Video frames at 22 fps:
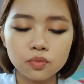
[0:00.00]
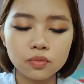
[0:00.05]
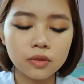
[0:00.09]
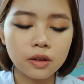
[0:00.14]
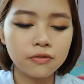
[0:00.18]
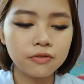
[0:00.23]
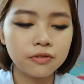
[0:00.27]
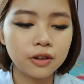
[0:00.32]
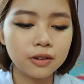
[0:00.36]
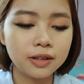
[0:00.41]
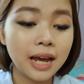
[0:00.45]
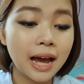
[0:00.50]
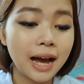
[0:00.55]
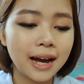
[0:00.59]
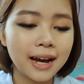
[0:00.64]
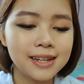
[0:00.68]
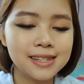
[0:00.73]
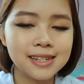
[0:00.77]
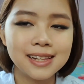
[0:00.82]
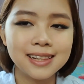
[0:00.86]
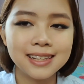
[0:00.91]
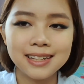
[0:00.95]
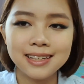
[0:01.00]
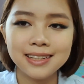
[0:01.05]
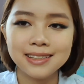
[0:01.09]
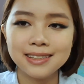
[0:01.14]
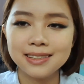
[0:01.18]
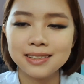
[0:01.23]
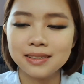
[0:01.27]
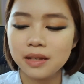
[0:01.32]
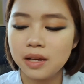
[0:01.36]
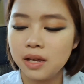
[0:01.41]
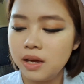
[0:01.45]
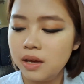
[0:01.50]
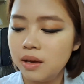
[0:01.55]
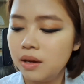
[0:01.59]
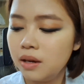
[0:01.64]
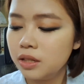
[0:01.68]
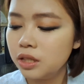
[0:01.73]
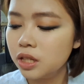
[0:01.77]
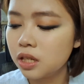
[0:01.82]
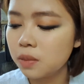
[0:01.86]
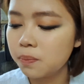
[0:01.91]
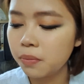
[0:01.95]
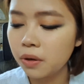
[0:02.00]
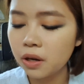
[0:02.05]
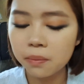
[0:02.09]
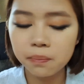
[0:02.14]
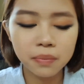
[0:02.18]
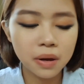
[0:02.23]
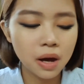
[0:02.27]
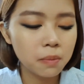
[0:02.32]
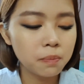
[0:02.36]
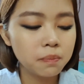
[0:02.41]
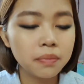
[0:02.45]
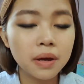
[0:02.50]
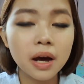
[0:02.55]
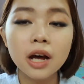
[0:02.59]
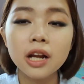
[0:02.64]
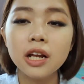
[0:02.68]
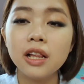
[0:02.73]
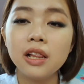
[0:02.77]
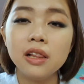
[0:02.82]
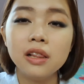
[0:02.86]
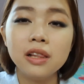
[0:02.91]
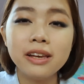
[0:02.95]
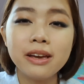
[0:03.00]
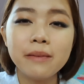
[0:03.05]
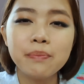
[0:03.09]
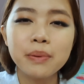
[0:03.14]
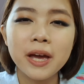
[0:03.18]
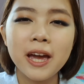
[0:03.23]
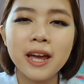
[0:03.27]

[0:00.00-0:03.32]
for the eyes at least. Just gonna pop on a lip